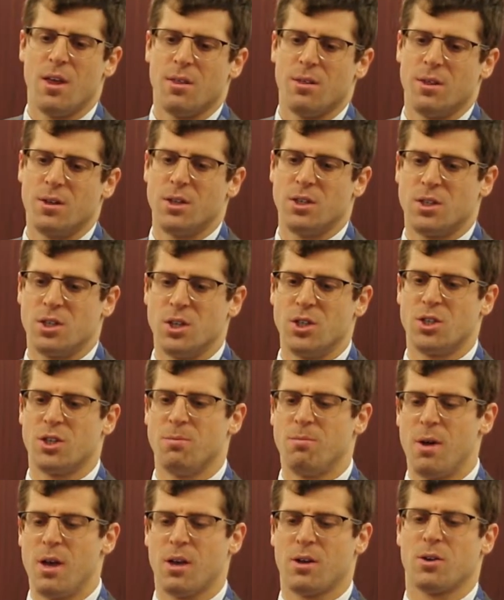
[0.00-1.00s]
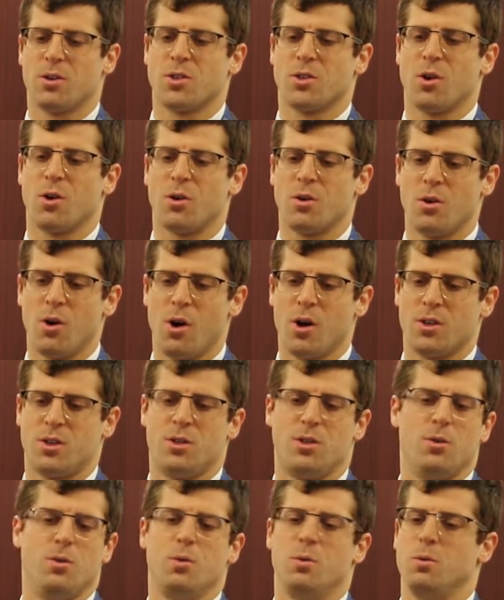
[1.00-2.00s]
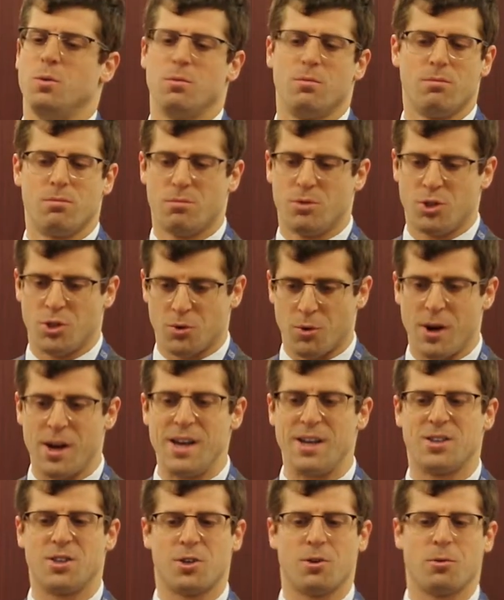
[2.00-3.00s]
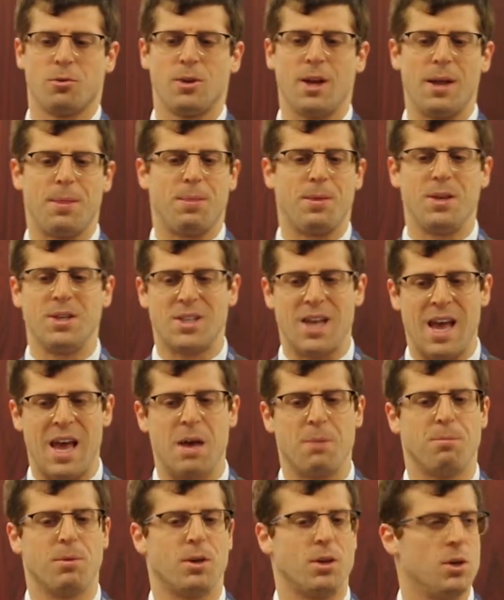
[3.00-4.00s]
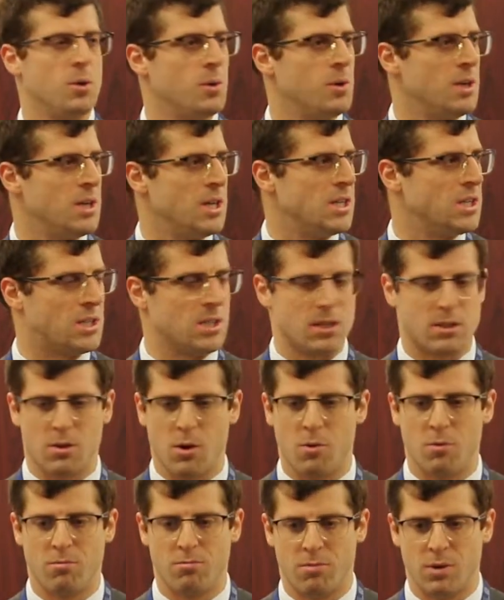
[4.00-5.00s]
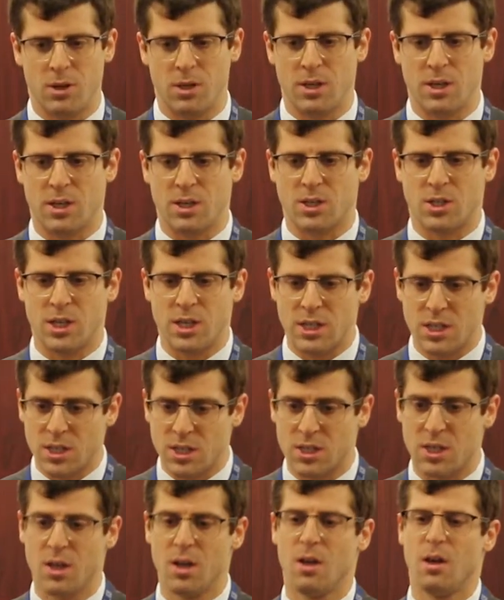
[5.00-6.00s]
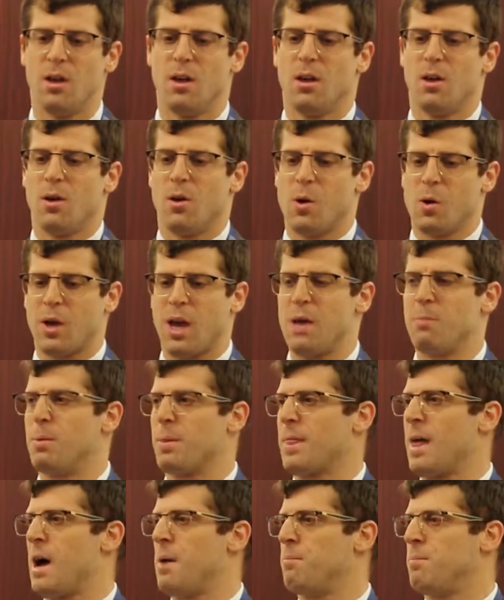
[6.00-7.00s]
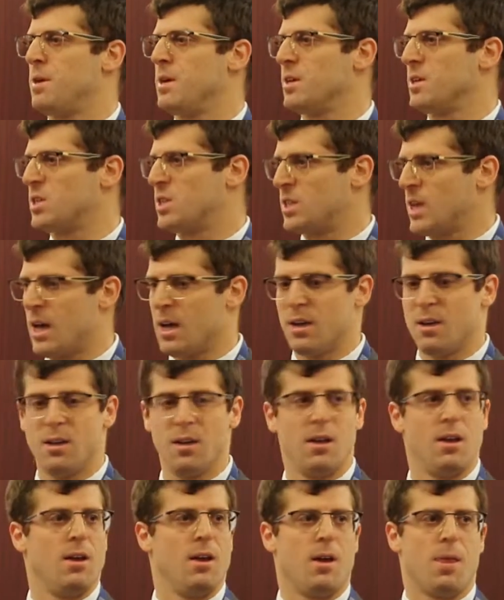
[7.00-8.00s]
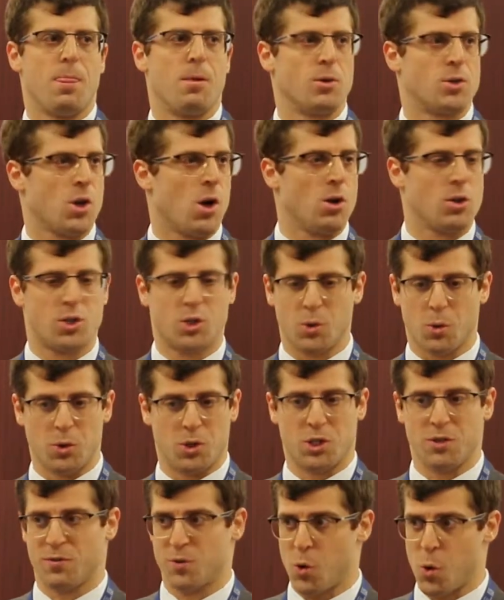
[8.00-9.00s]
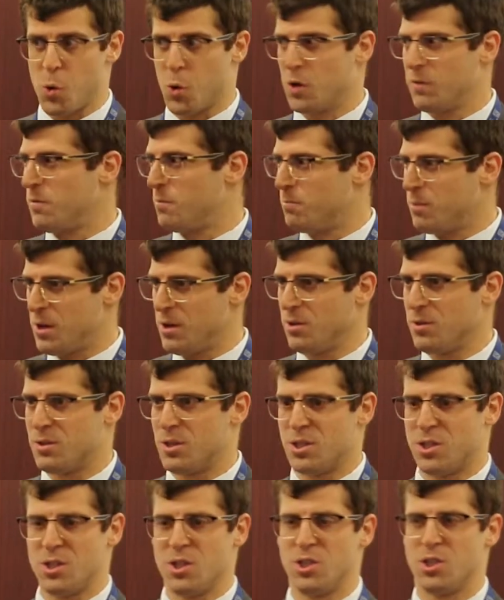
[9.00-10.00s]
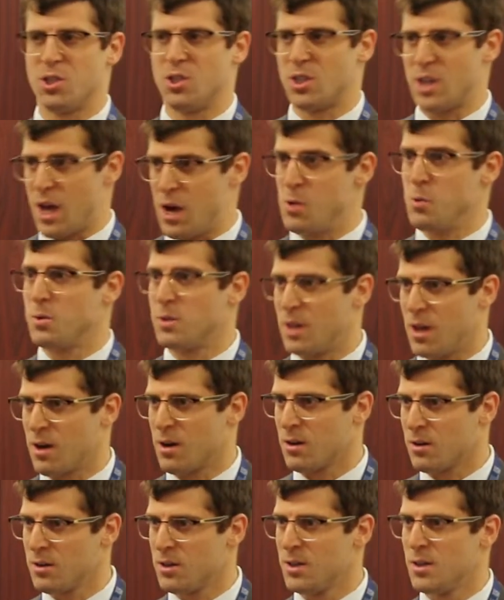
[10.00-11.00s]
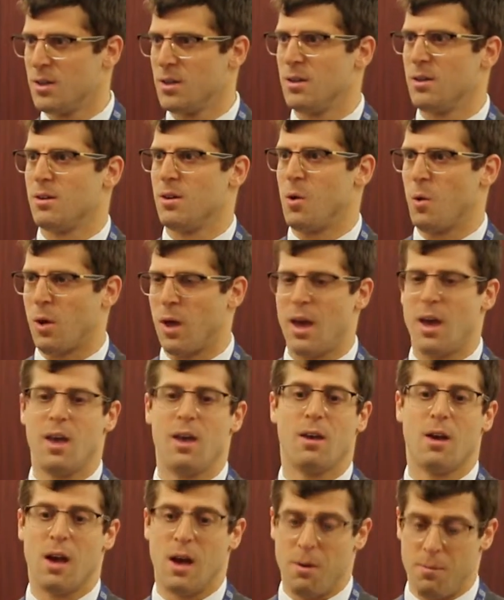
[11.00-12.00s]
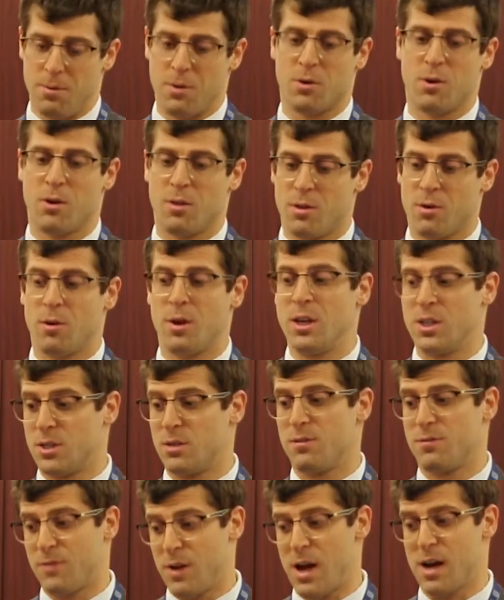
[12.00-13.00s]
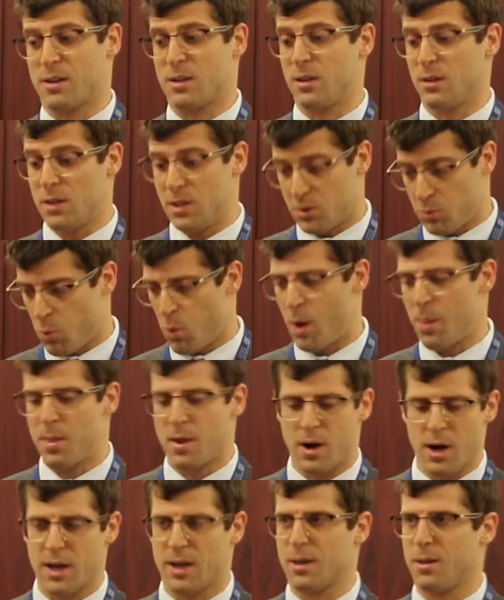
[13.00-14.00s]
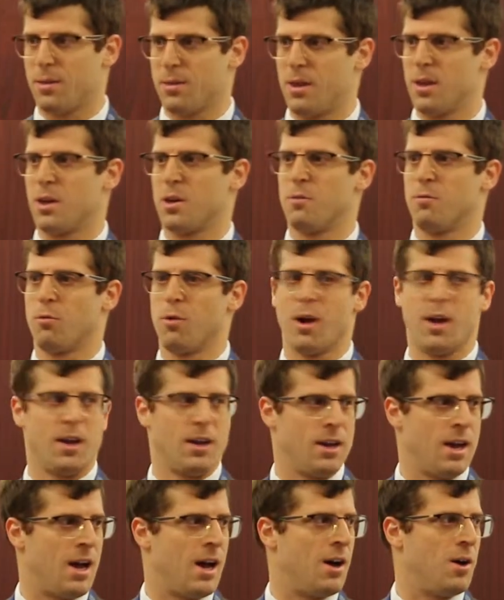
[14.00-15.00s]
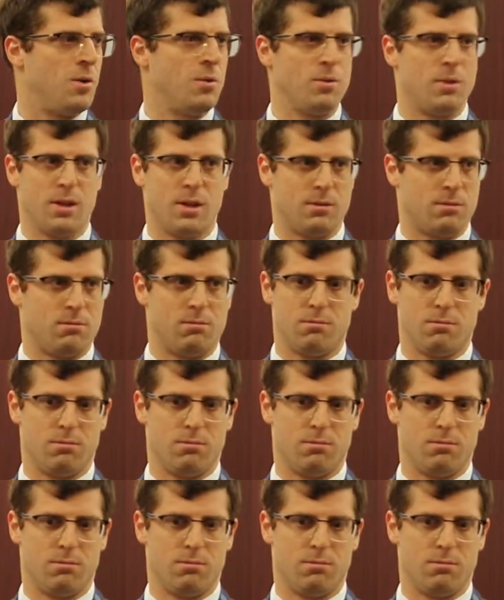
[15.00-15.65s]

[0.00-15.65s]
The decision makers are not to strain to create these ambiguities that don't really exist. Okay, but that being said, there's all sorts of Court of Appeal decisions out there. Okay, there is in fact at least one that I can think of right now that